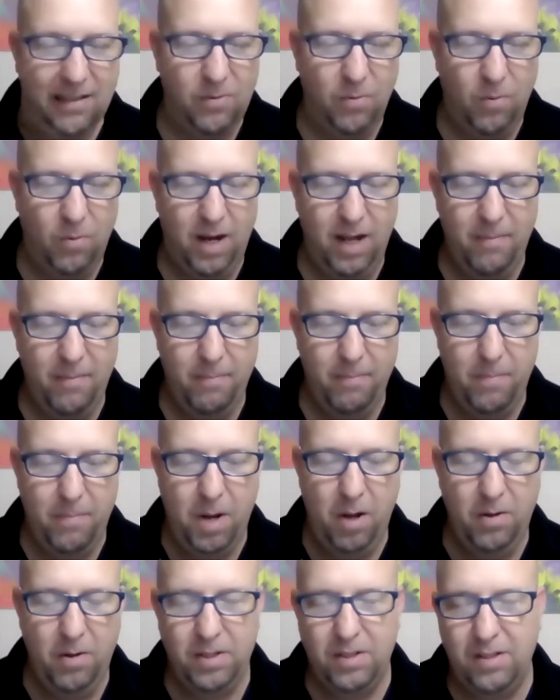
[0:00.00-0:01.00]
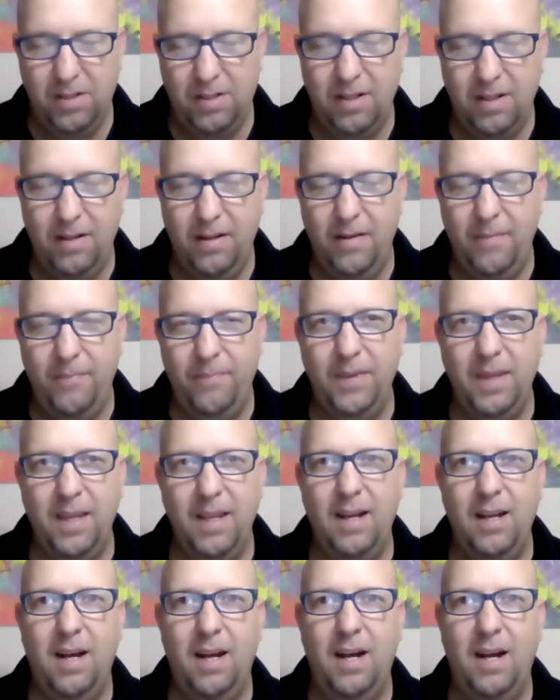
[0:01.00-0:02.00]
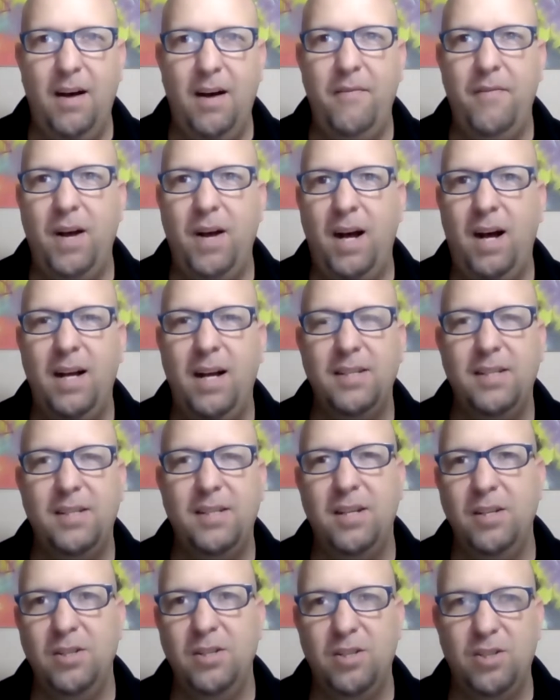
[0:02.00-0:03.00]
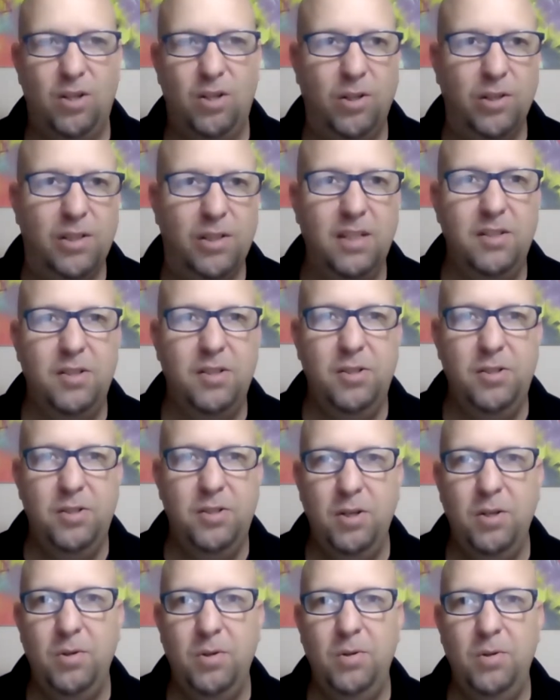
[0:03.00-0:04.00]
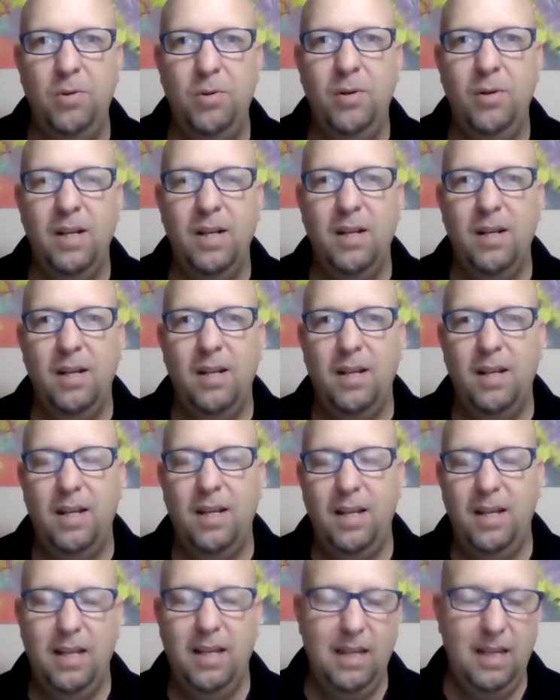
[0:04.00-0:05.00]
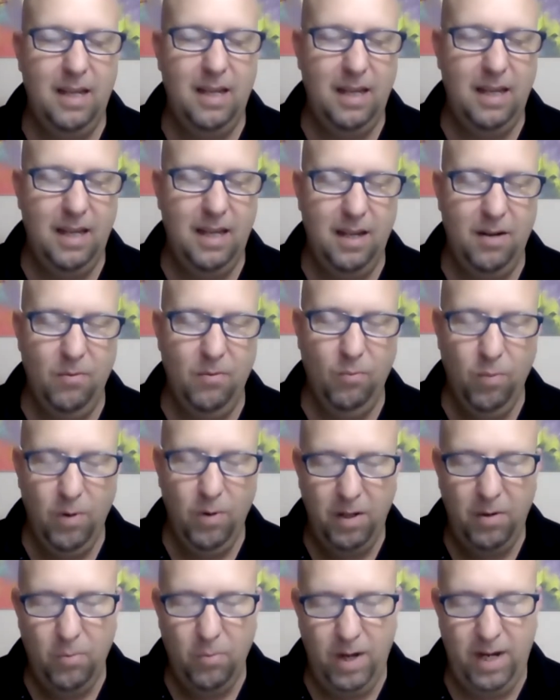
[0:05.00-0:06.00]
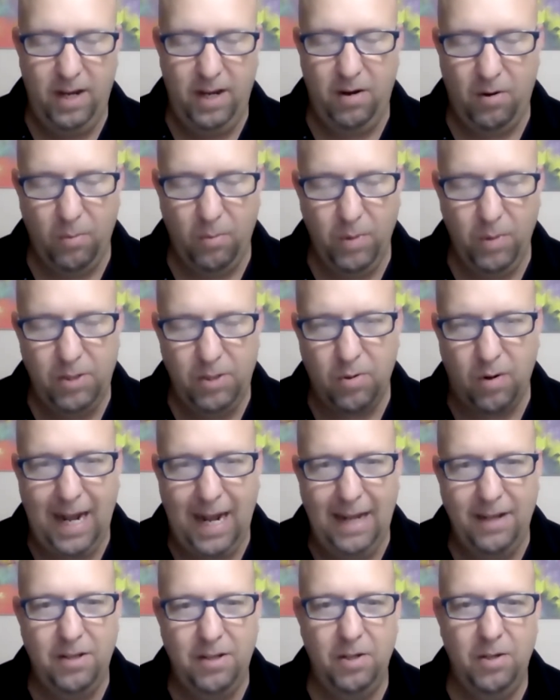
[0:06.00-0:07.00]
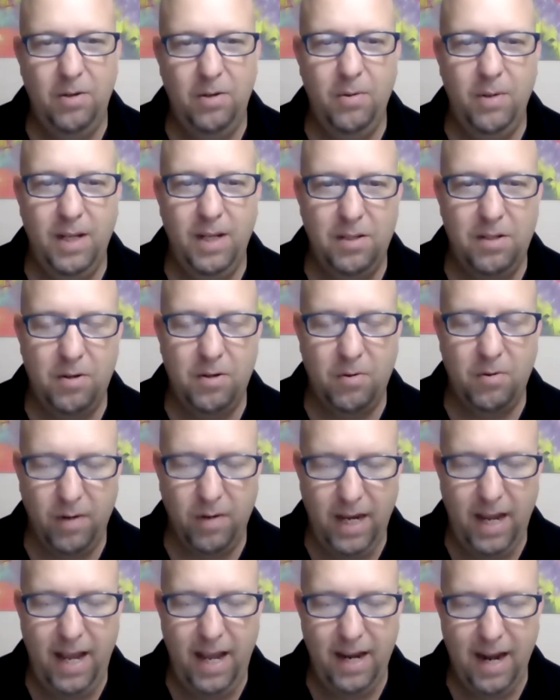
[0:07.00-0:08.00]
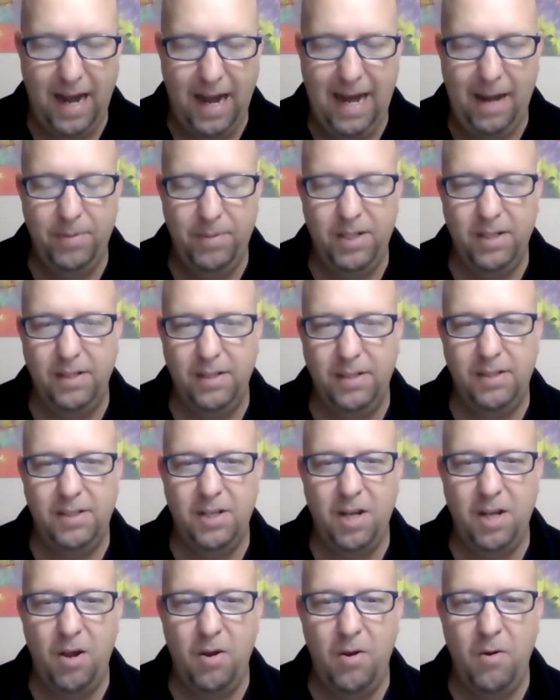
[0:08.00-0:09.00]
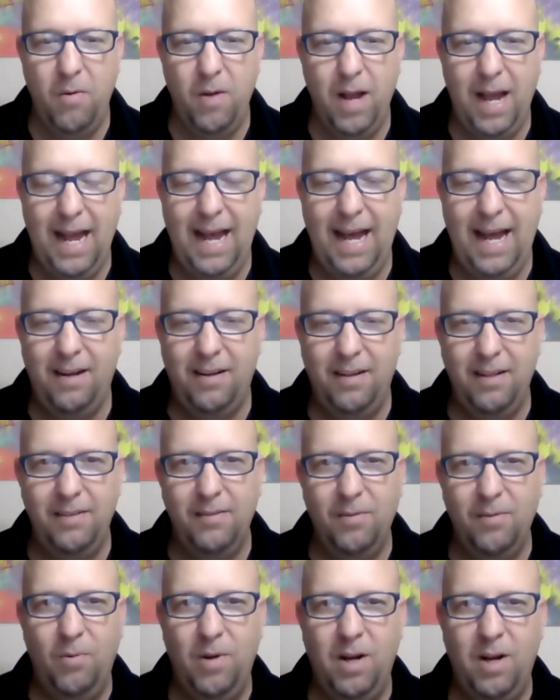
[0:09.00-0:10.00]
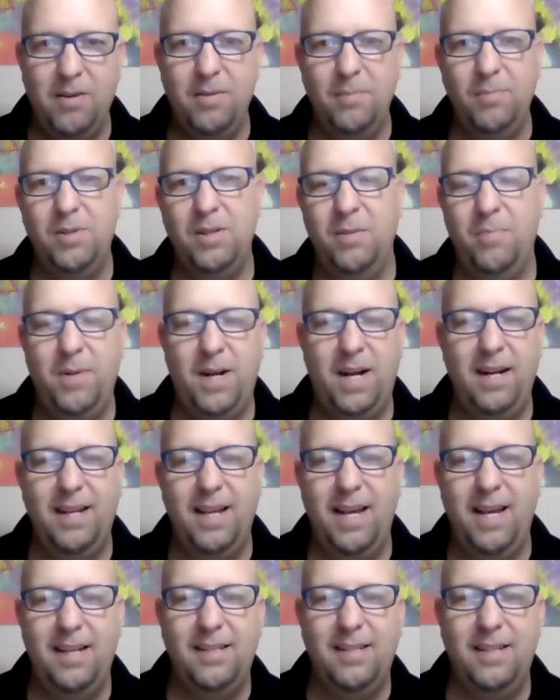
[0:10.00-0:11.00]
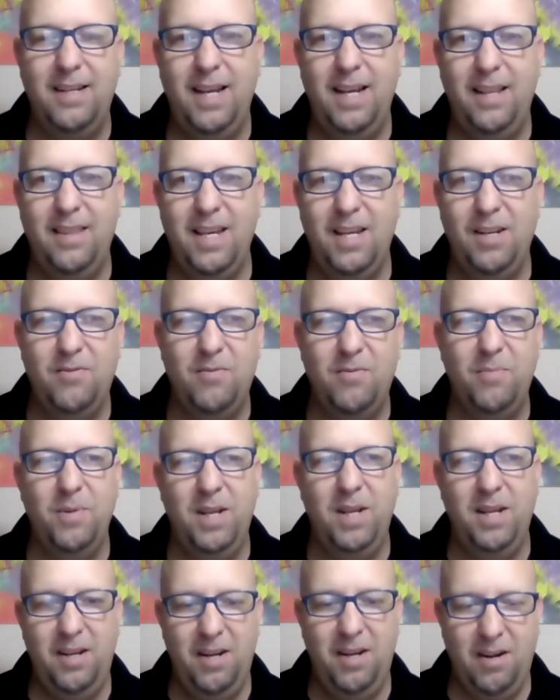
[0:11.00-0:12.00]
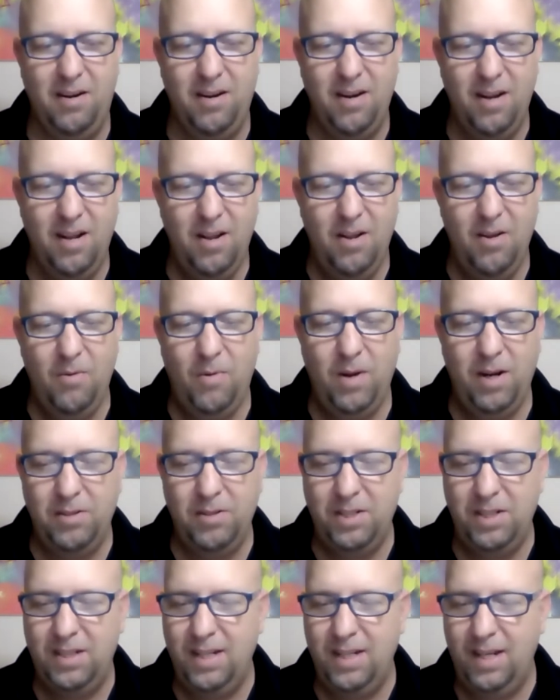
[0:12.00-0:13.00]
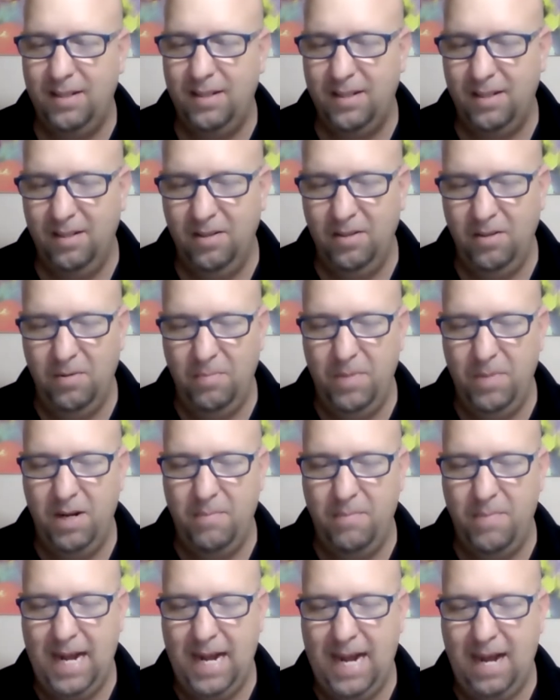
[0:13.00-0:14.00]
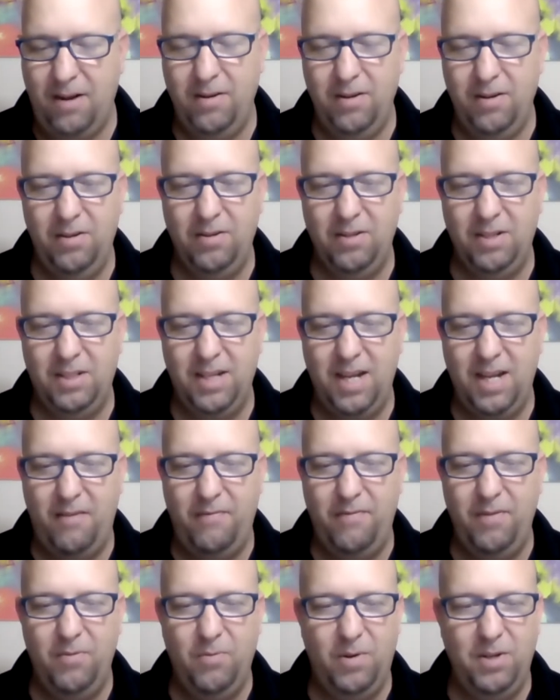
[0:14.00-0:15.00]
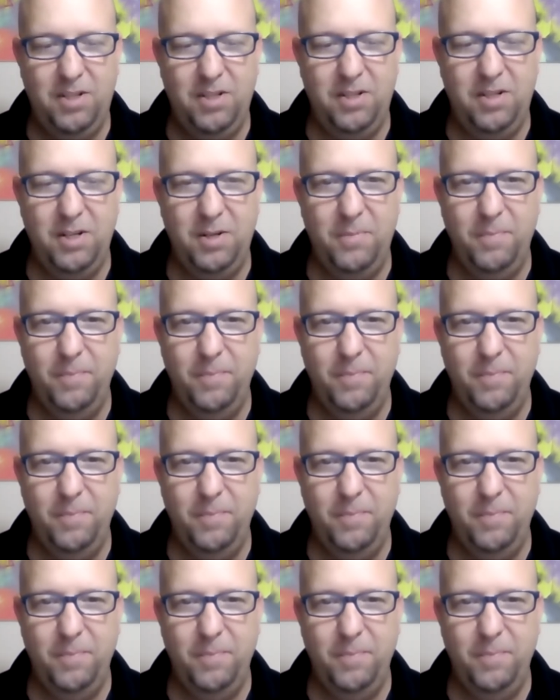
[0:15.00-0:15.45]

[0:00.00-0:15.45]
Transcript: what most of us consultants do really well, or we try to, is to create options. So, Alan, welcome to the podcast today. Thanks for being here. Why don't you tell us a little bit about yourself and what you do?